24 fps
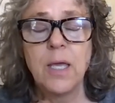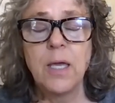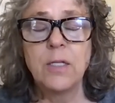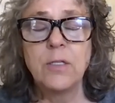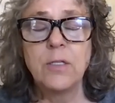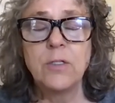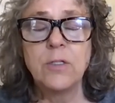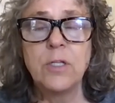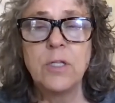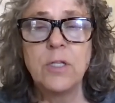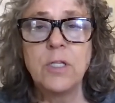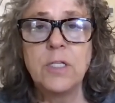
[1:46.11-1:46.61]

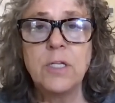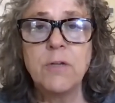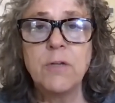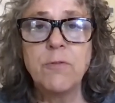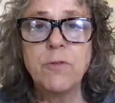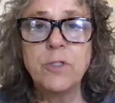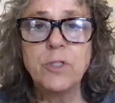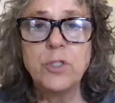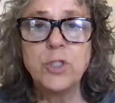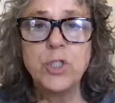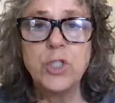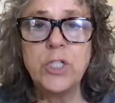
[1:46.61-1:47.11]
to the
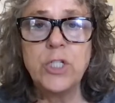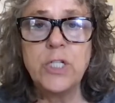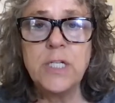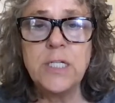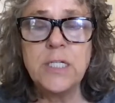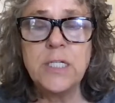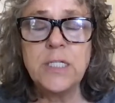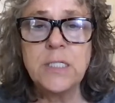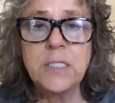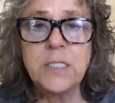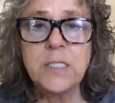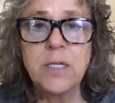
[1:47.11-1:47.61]
different
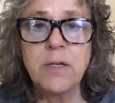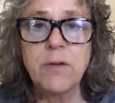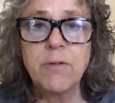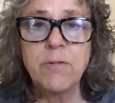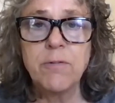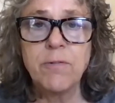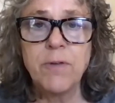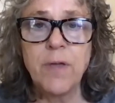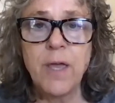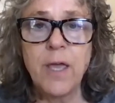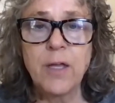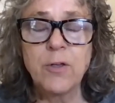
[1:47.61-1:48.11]
cheese
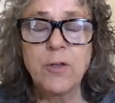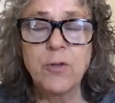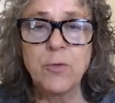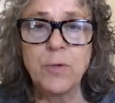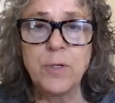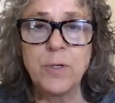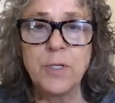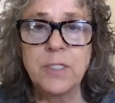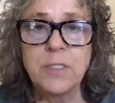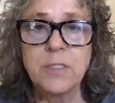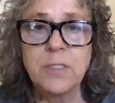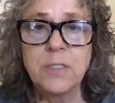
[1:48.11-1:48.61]

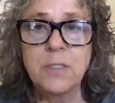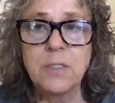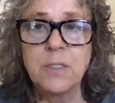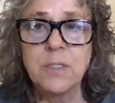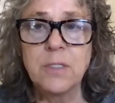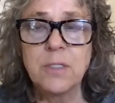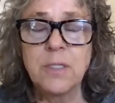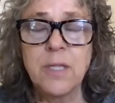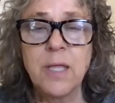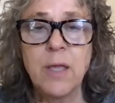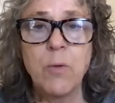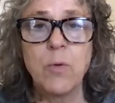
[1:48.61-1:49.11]
factories
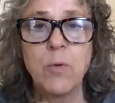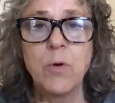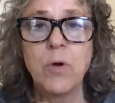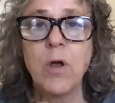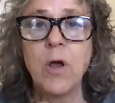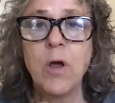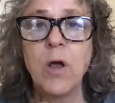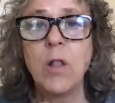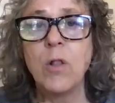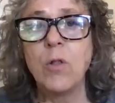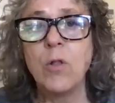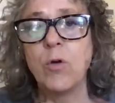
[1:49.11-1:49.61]
that were
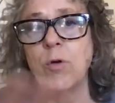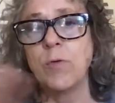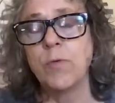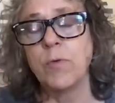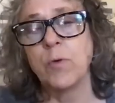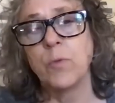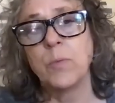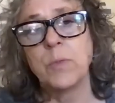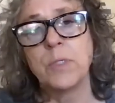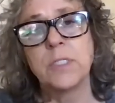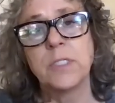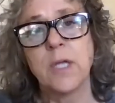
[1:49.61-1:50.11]
all
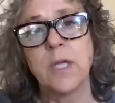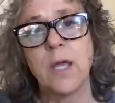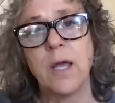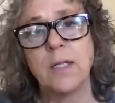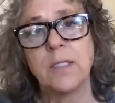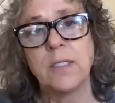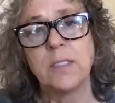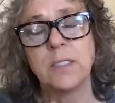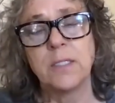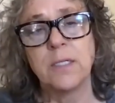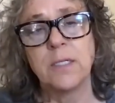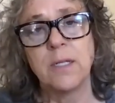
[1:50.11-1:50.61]
over
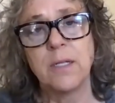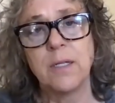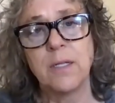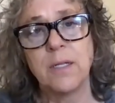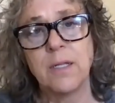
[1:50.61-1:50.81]
Wisconsin.